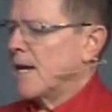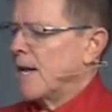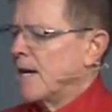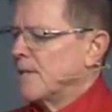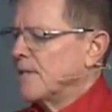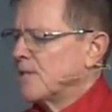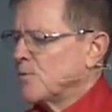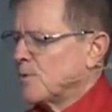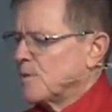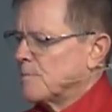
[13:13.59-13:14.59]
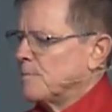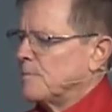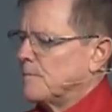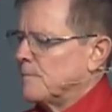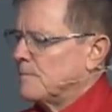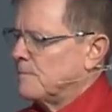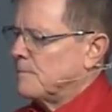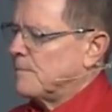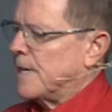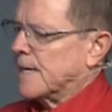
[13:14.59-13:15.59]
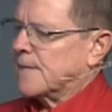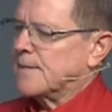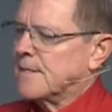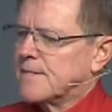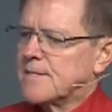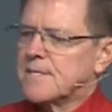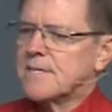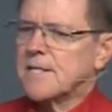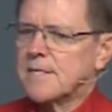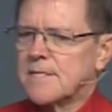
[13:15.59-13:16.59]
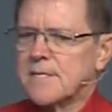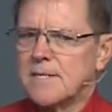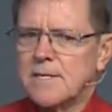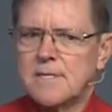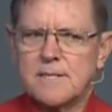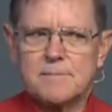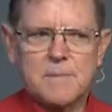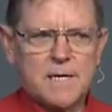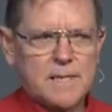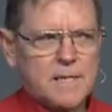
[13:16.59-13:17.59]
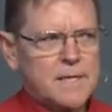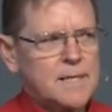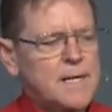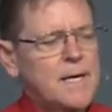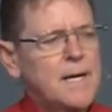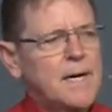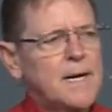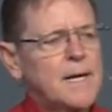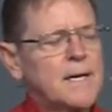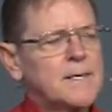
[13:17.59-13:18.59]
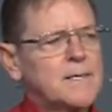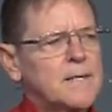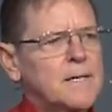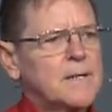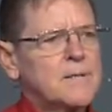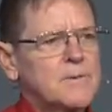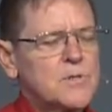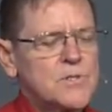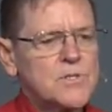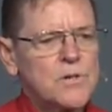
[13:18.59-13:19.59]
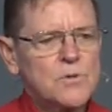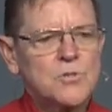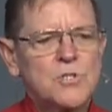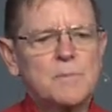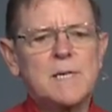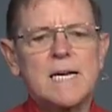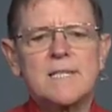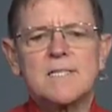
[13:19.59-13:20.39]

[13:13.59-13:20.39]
And this was back in the 60s by then. And uh, so she began